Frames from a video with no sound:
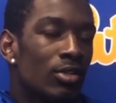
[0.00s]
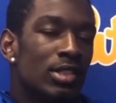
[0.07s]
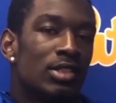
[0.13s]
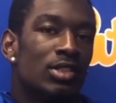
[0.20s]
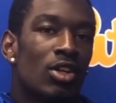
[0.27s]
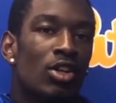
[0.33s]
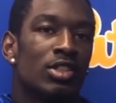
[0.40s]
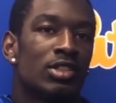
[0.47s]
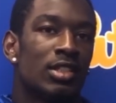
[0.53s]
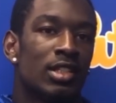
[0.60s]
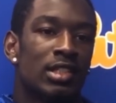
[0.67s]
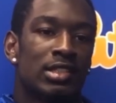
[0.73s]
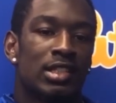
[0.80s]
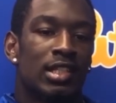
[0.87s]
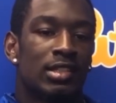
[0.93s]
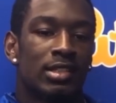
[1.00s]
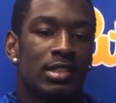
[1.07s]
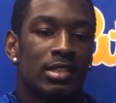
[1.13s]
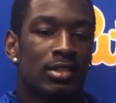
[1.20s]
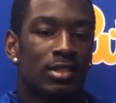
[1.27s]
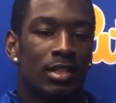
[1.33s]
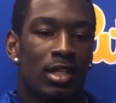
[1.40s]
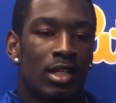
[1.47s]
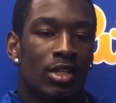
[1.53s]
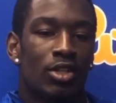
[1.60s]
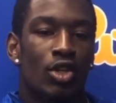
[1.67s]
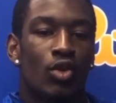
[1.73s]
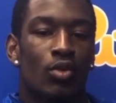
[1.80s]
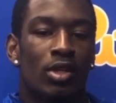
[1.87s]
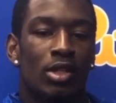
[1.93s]
He talks to us, lets us
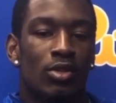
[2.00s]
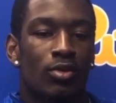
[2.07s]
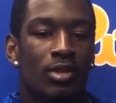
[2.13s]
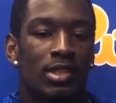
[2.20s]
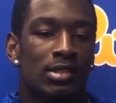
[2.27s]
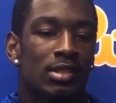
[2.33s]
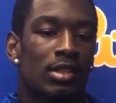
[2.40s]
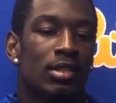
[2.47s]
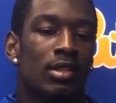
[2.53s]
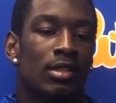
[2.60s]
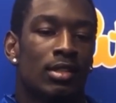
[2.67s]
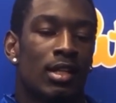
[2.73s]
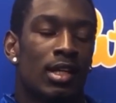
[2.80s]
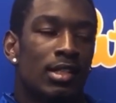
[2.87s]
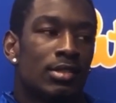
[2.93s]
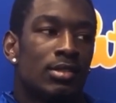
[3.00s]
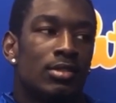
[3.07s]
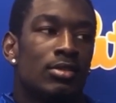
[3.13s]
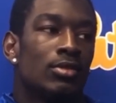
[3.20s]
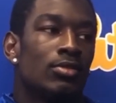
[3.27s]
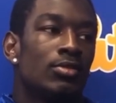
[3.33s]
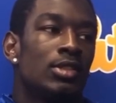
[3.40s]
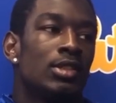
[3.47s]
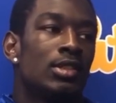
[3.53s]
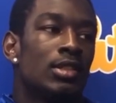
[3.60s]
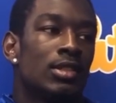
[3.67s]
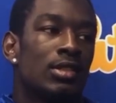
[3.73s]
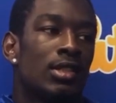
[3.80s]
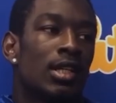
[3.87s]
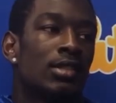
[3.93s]
know what he wants us to do, and we
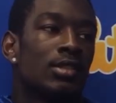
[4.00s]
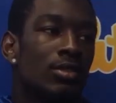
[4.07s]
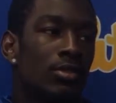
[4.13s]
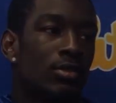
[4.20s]
just execute